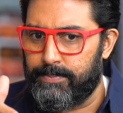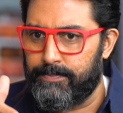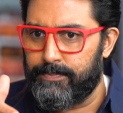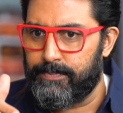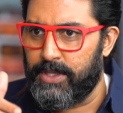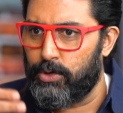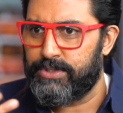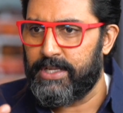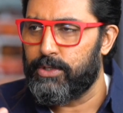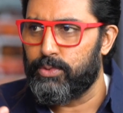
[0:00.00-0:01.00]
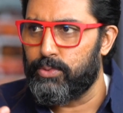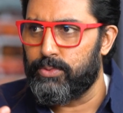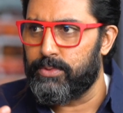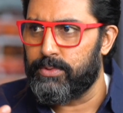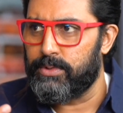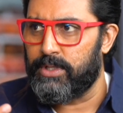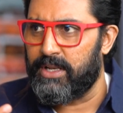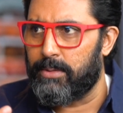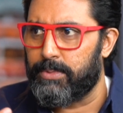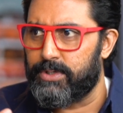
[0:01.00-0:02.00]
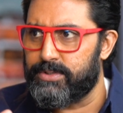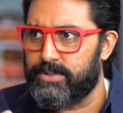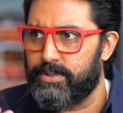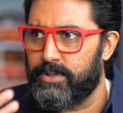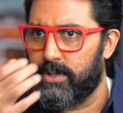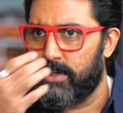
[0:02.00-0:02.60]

tell you their numbers.